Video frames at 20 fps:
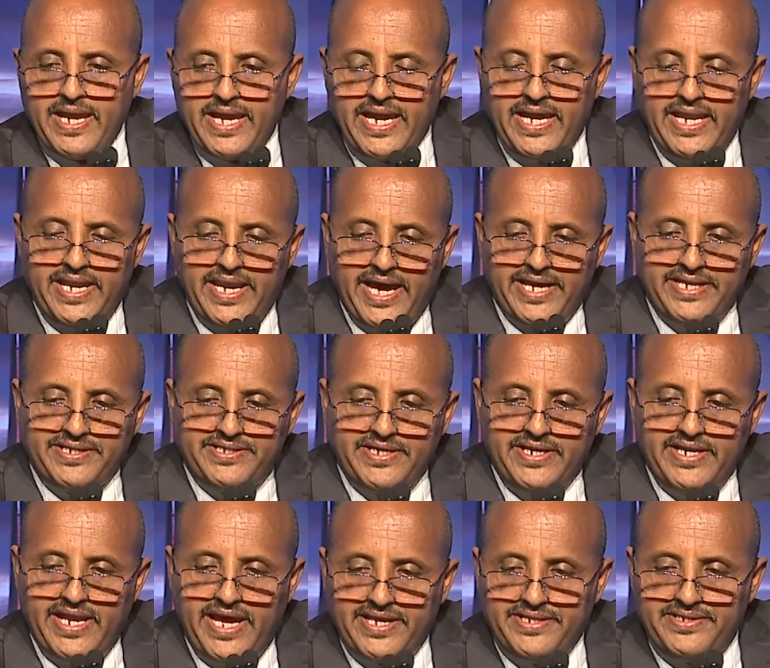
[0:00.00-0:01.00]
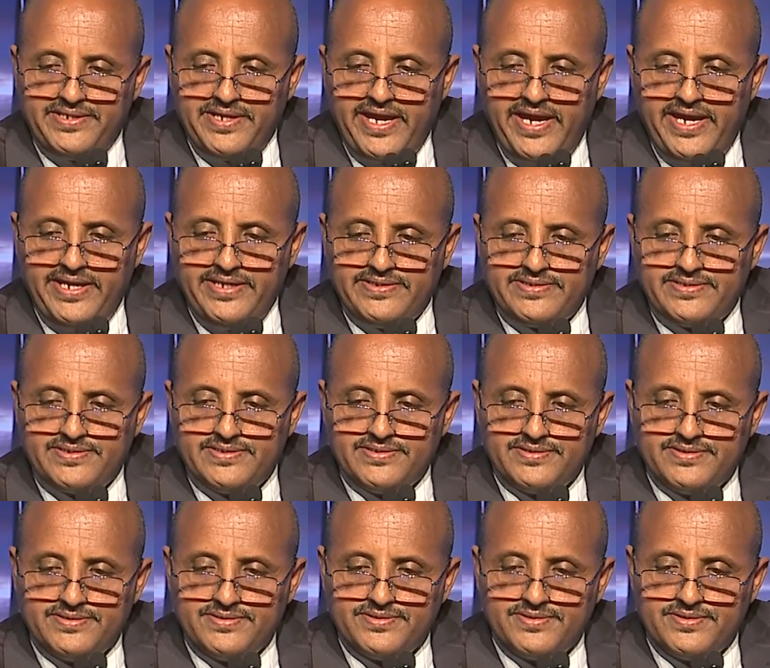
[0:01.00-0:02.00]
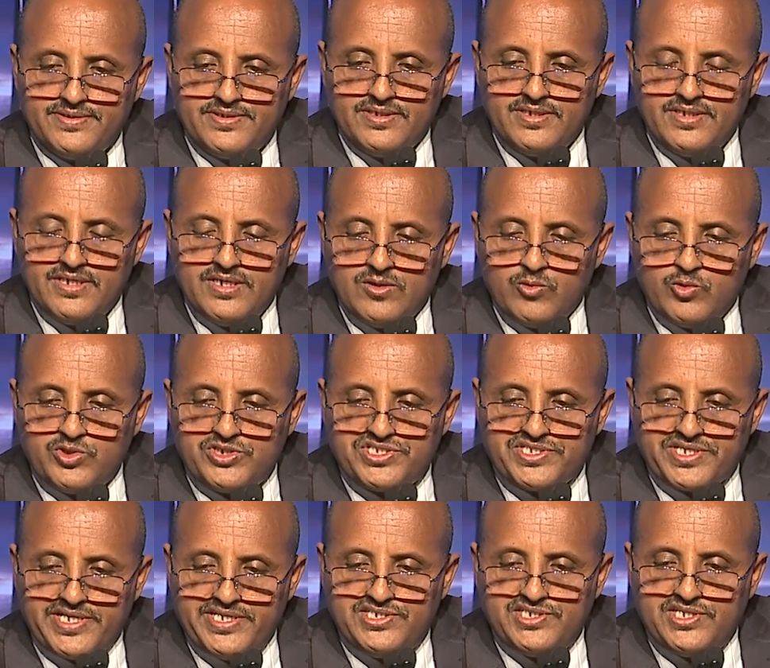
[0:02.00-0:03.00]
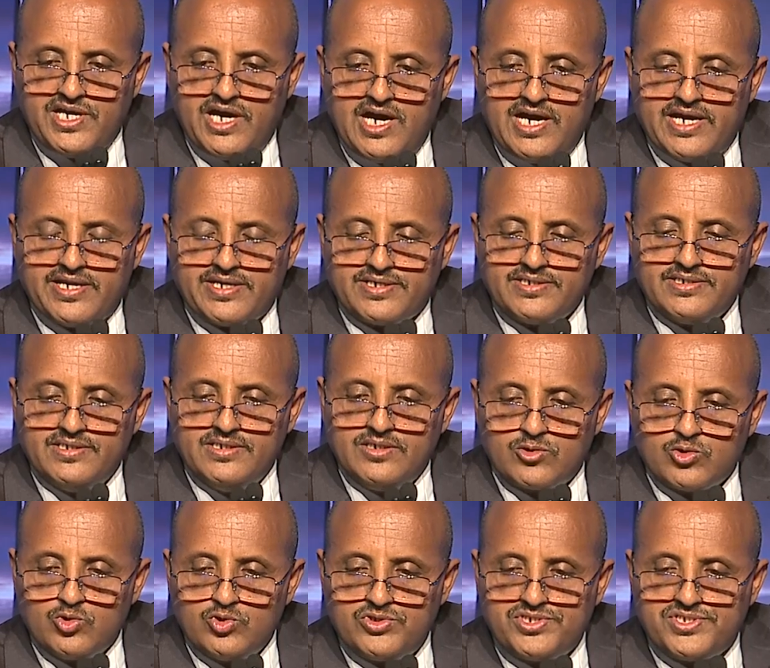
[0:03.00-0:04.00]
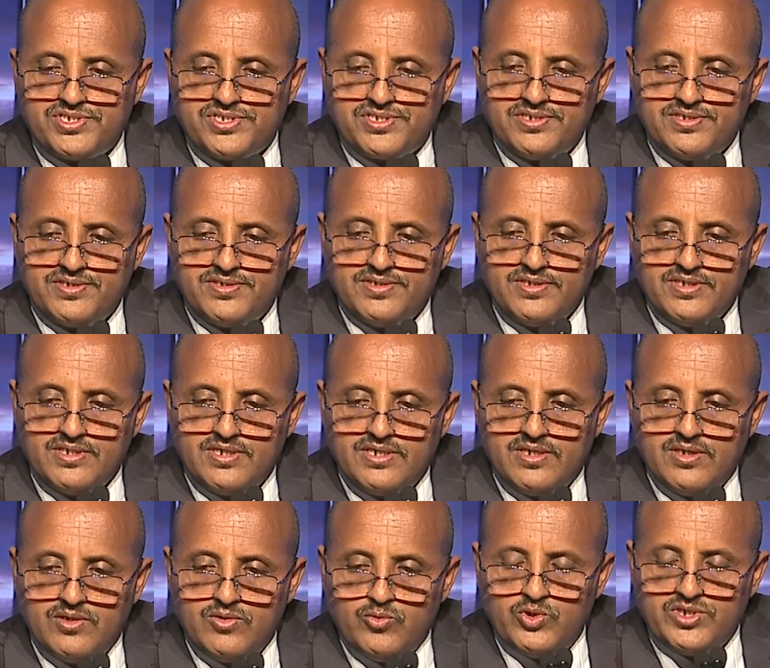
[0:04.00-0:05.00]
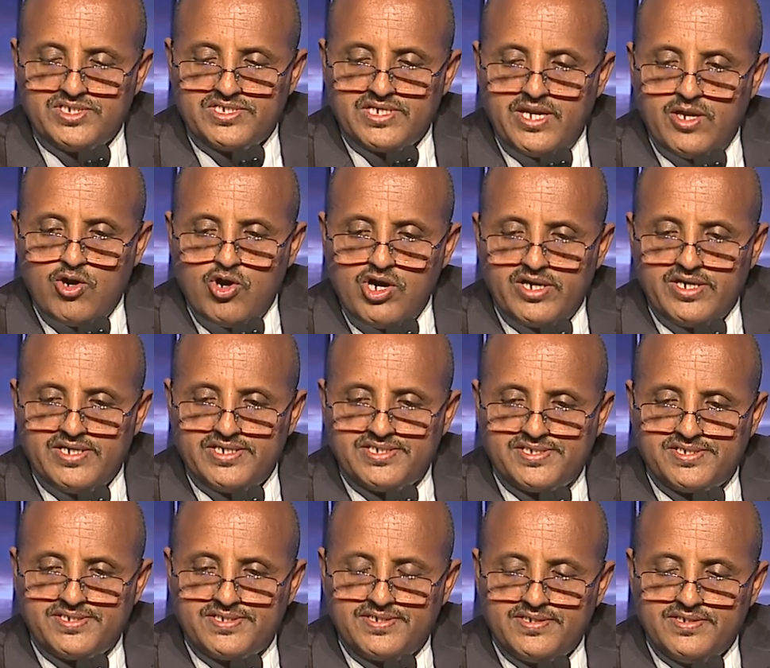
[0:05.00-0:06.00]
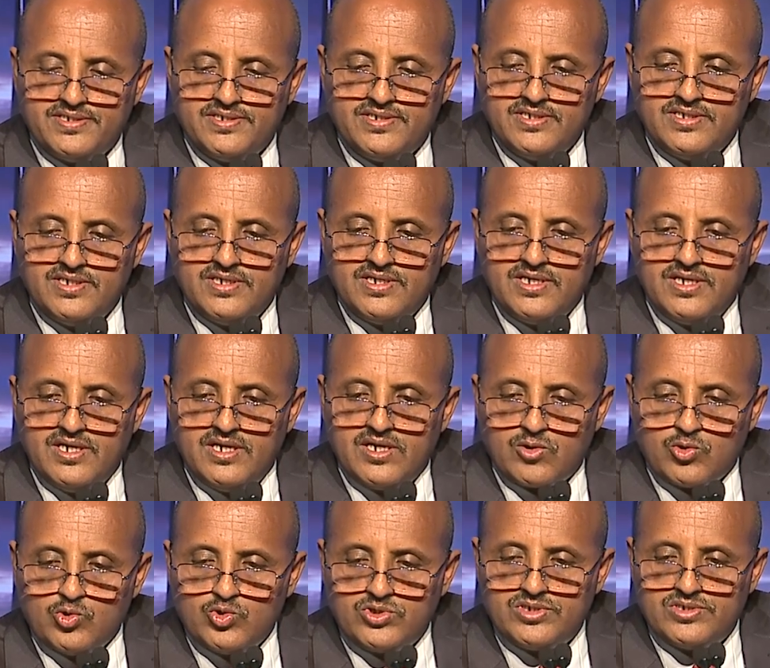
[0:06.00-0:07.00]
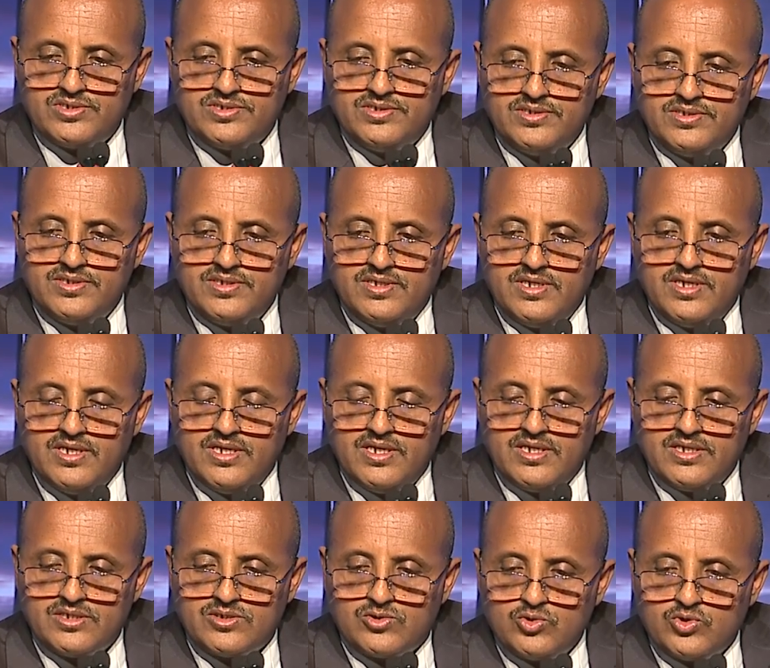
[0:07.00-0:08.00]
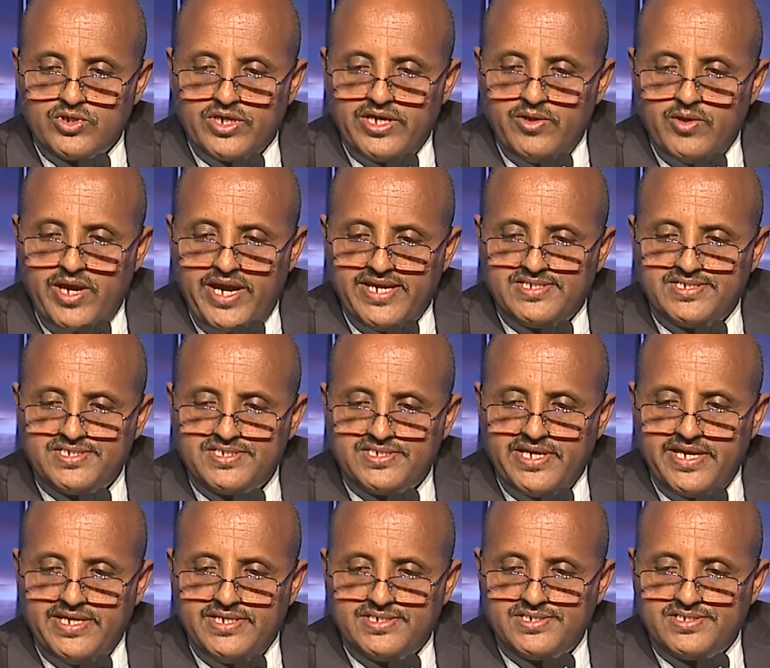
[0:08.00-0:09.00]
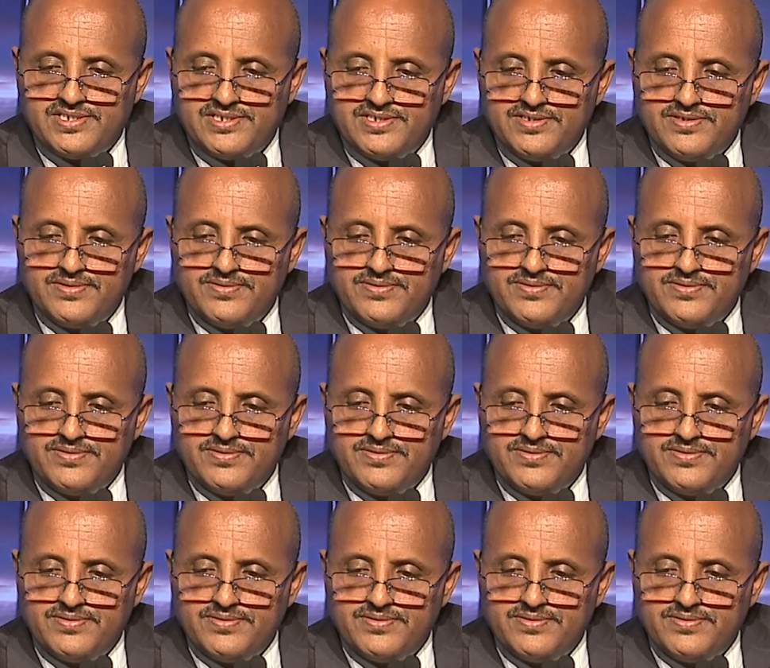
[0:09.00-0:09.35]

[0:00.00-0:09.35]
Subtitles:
In 1998, we stretched our routes with the longest route to the United States.